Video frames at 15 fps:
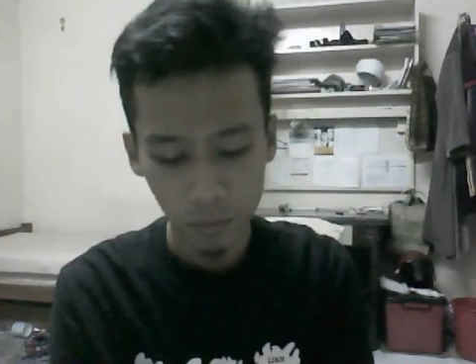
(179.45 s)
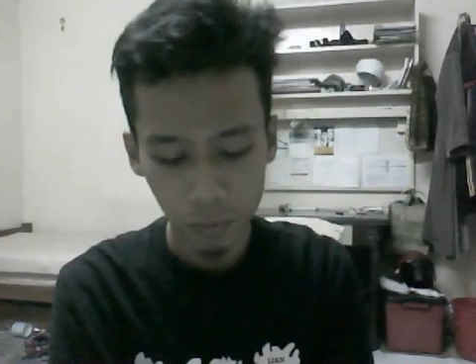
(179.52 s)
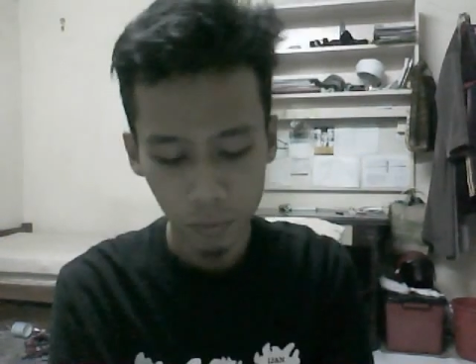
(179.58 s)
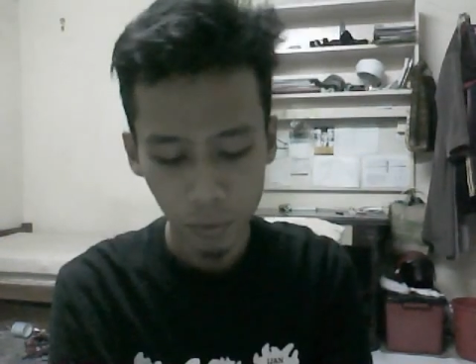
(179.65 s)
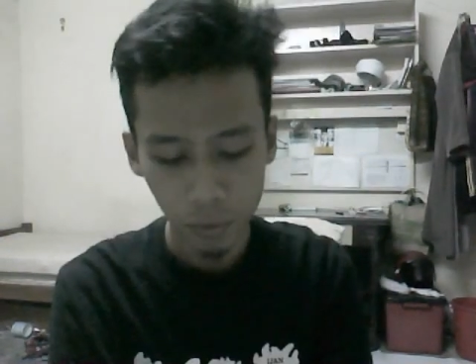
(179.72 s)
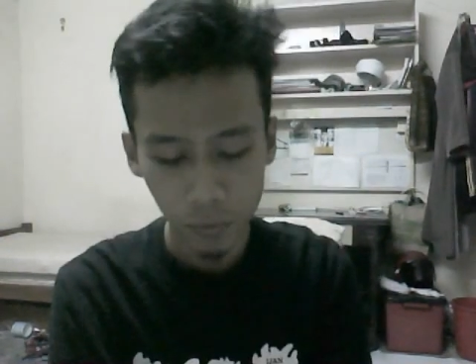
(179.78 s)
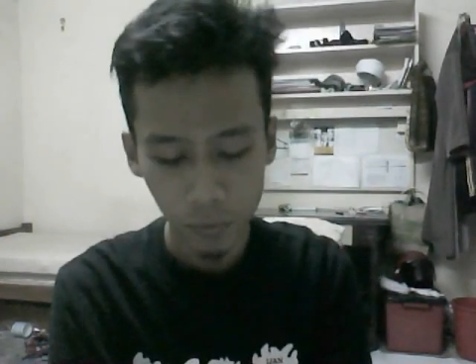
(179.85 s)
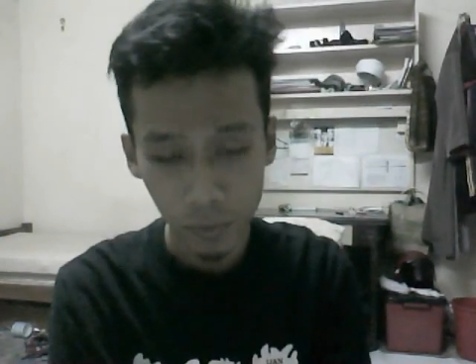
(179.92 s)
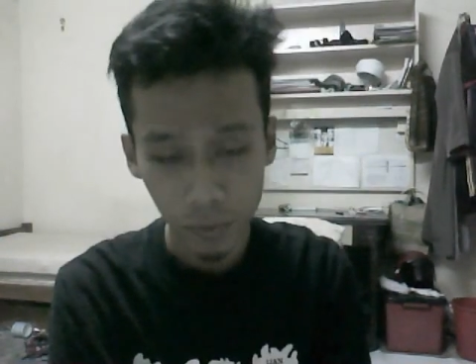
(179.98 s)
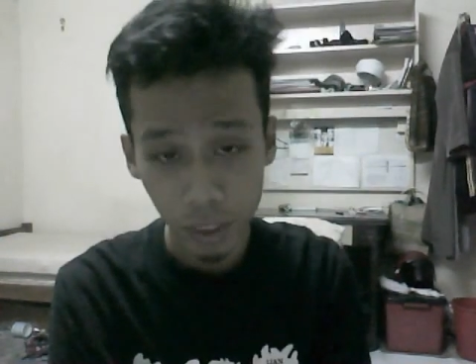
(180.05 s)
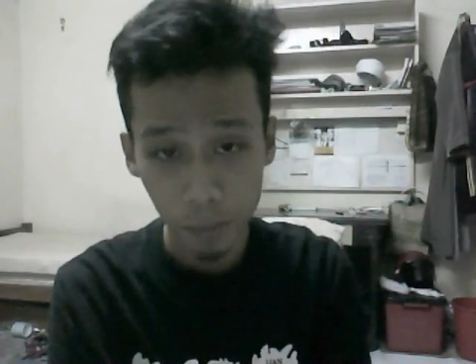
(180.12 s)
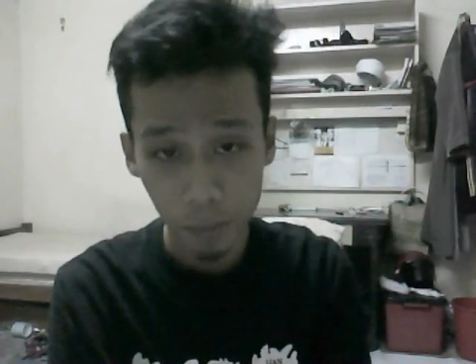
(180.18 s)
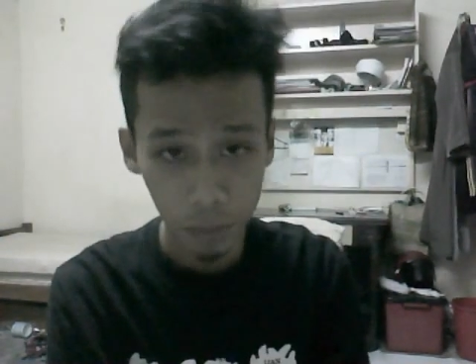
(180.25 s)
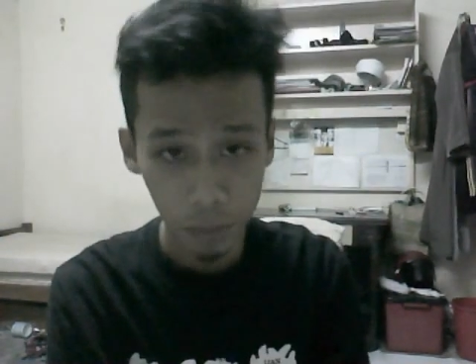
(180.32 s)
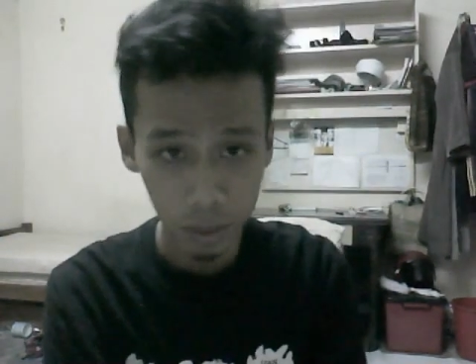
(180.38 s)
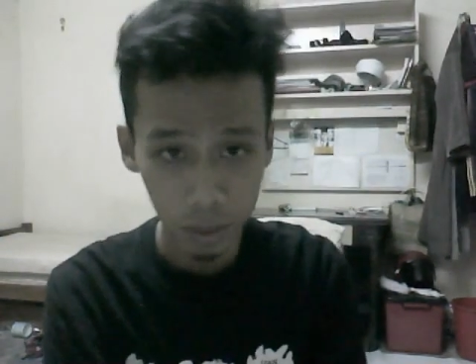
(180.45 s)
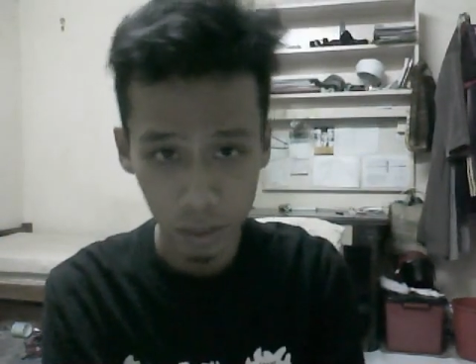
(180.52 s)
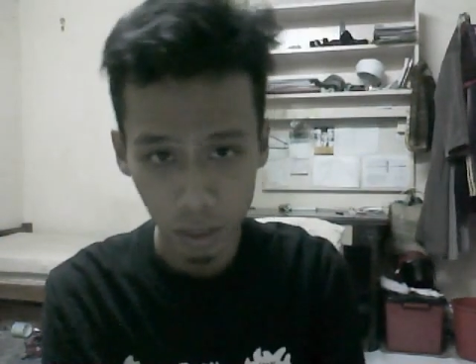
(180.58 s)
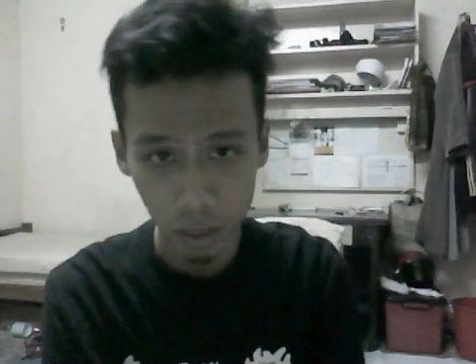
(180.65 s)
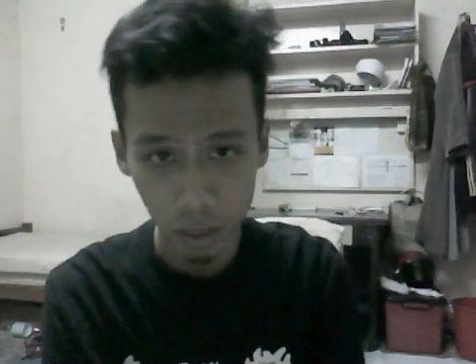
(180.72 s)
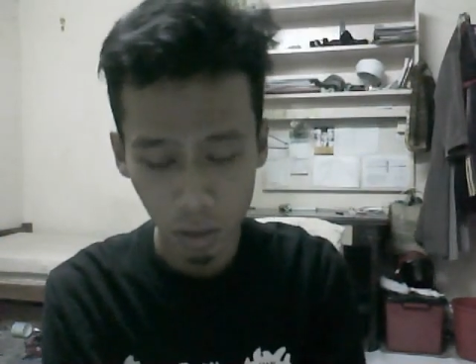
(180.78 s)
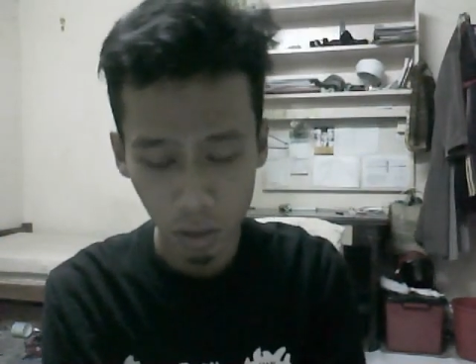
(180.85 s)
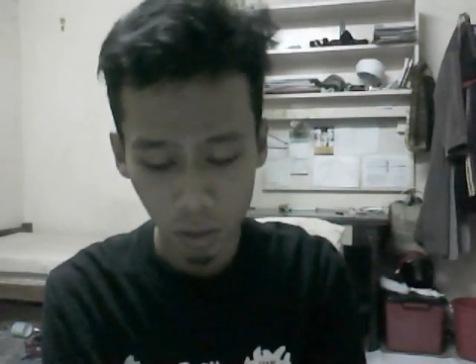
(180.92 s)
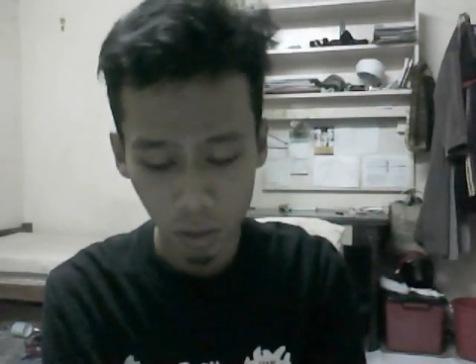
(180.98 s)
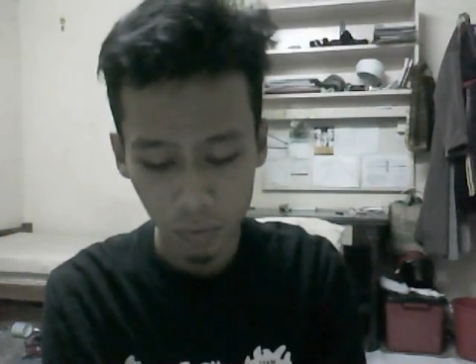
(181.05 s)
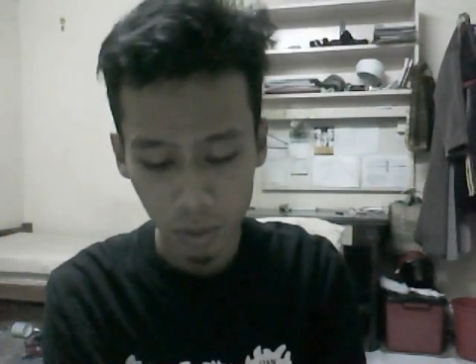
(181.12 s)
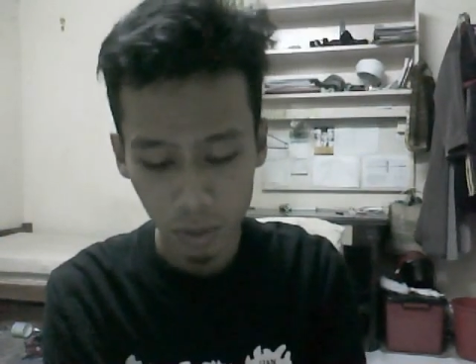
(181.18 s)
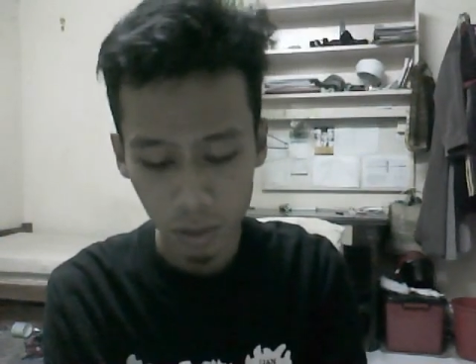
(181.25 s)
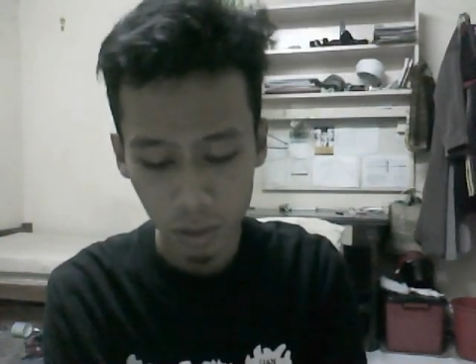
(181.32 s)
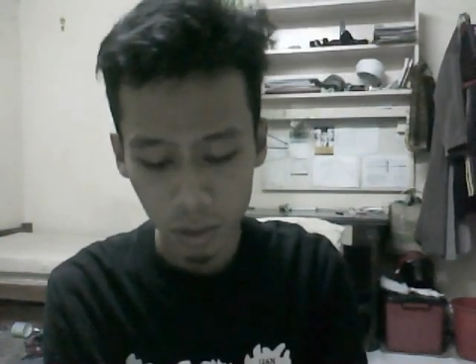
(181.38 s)
50%
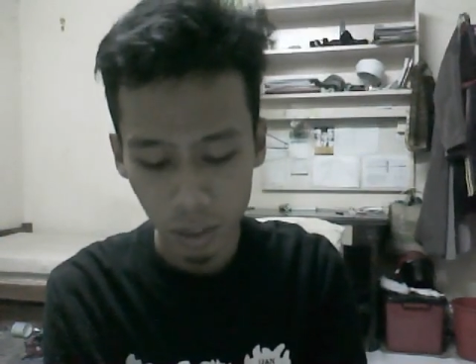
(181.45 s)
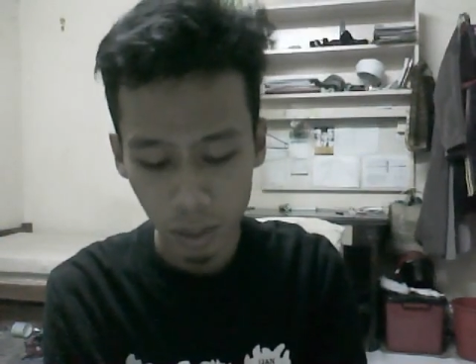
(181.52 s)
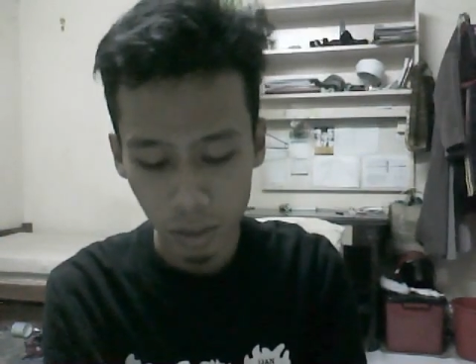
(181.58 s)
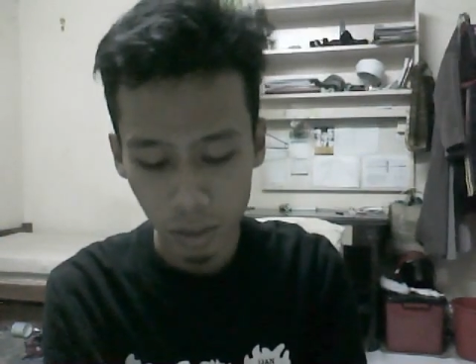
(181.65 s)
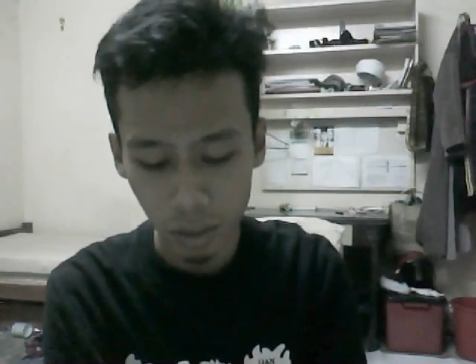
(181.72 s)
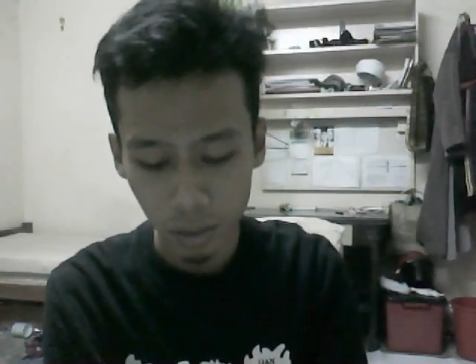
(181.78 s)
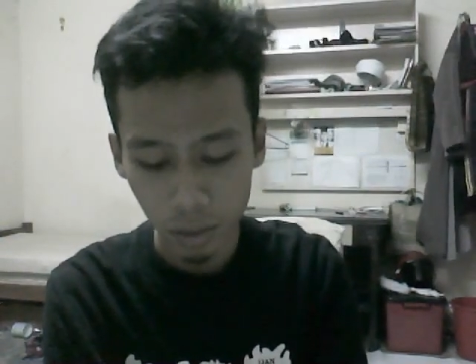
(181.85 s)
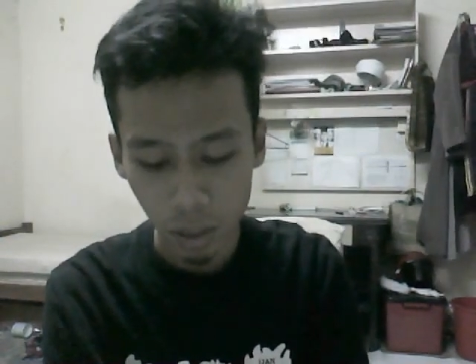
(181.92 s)
of the sales